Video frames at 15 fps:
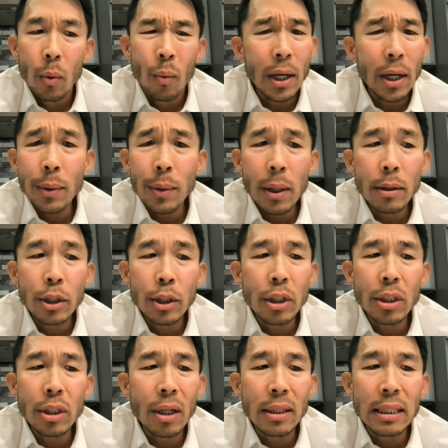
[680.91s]
Why do we go to
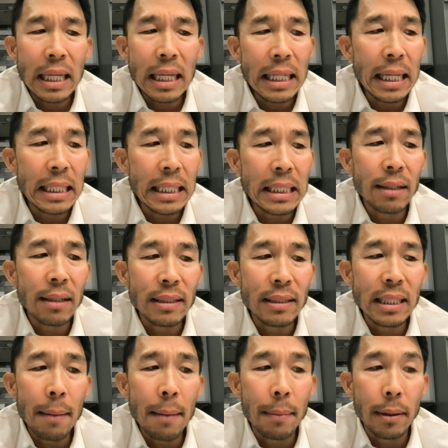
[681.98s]
church on Sunday instead of
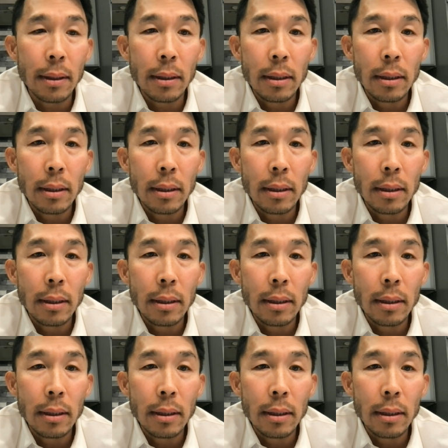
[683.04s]
Sabbath?